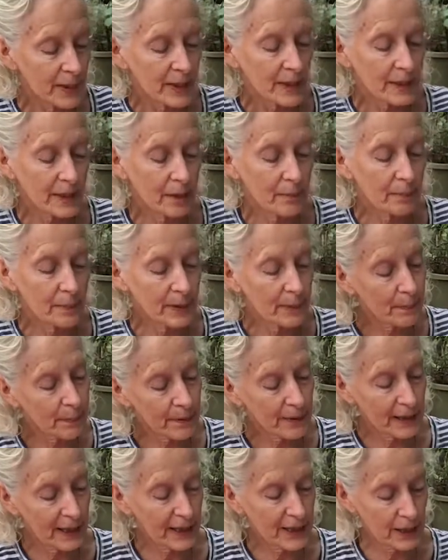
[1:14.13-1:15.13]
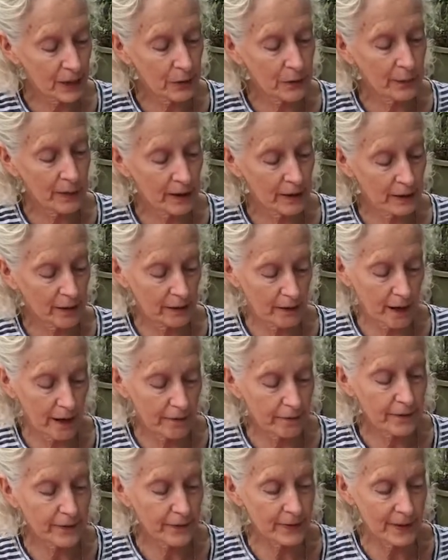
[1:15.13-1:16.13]
Some people like to wear
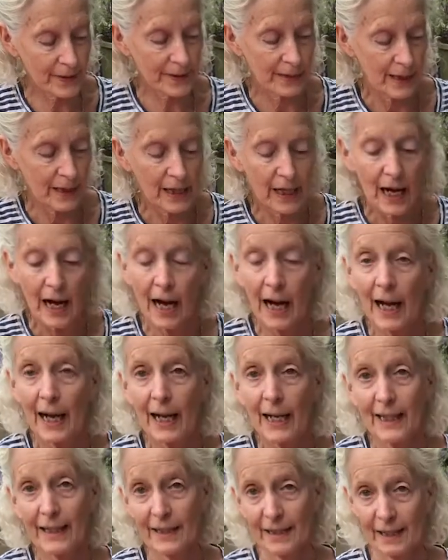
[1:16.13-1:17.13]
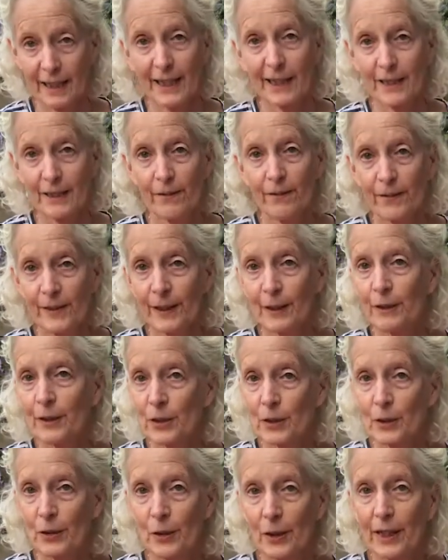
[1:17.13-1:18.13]
gloves. I like to feel
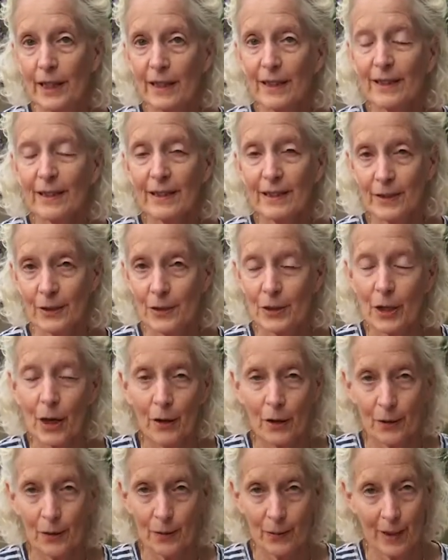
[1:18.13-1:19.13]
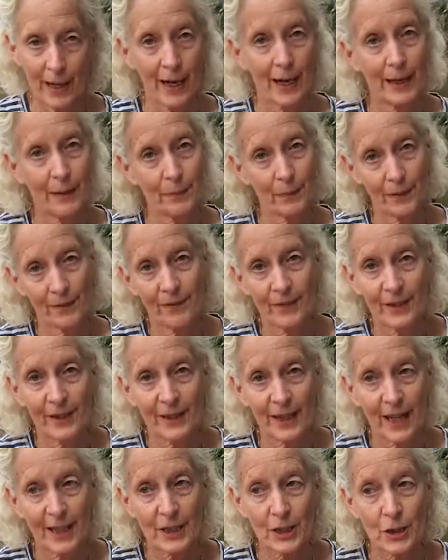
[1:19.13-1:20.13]
the soil, so I prefer
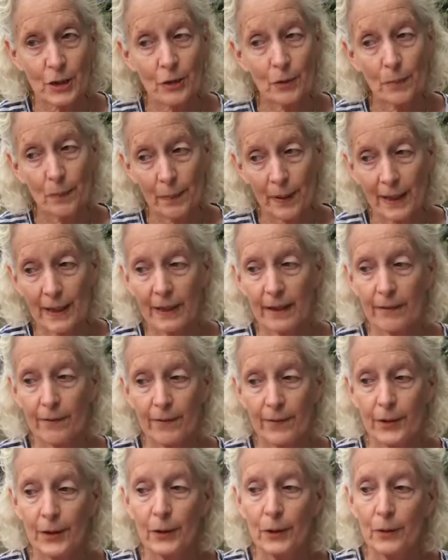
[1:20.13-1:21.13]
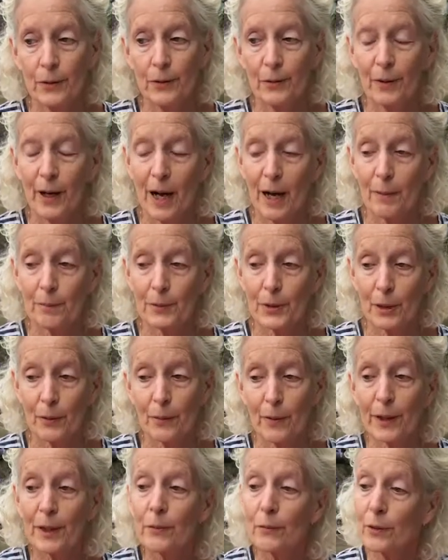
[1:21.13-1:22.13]
not to. But if you
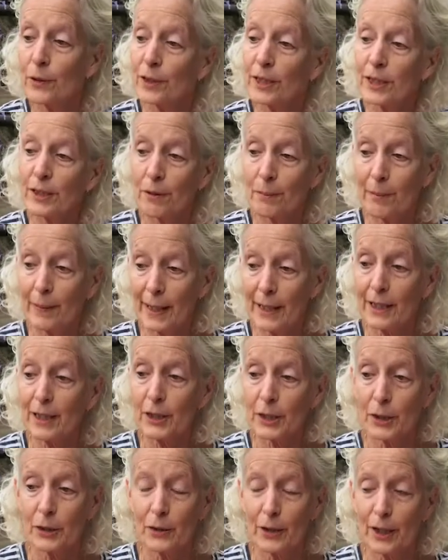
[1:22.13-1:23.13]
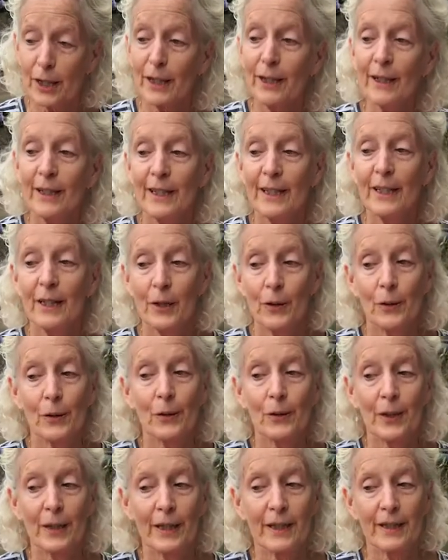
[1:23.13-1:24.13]
don't want to ruin your manicure
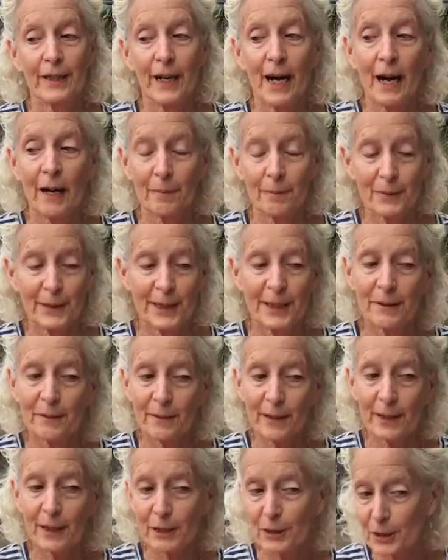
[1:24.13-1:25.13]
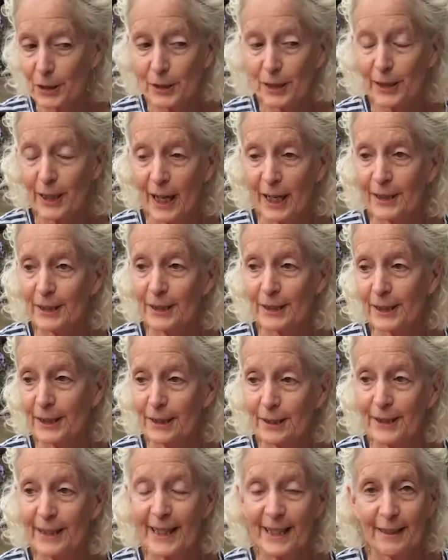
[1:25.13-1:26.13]
or deal with the dirt under
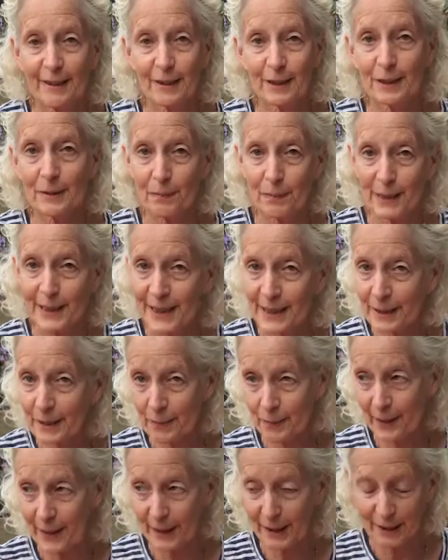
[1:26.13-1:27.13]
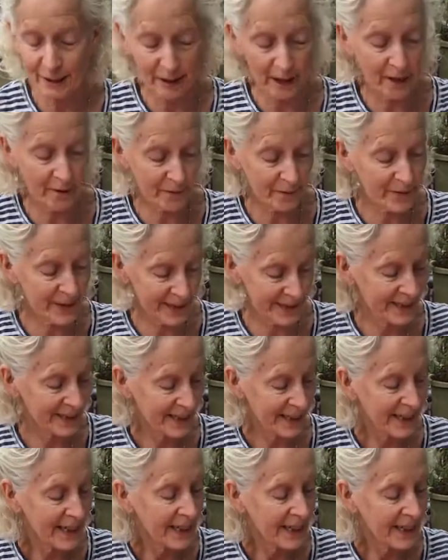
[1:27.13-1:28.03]
your nails, please wear gloves.